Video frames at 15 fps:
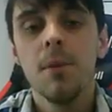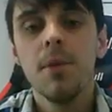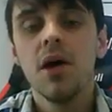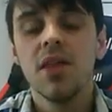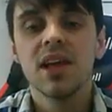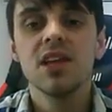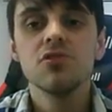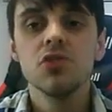
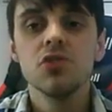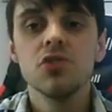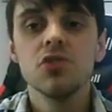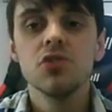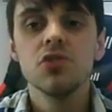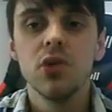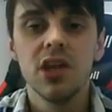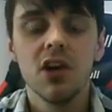but that gives
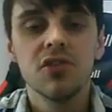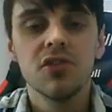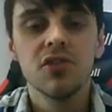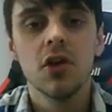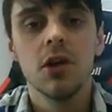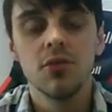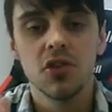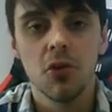you enough
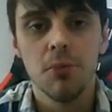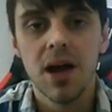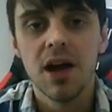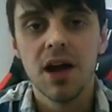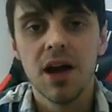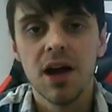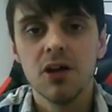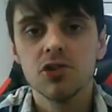time to
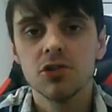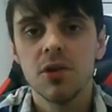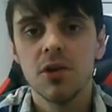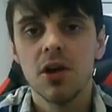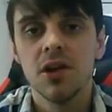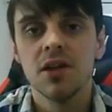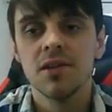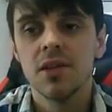compound your
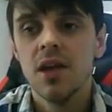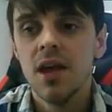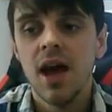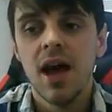earnings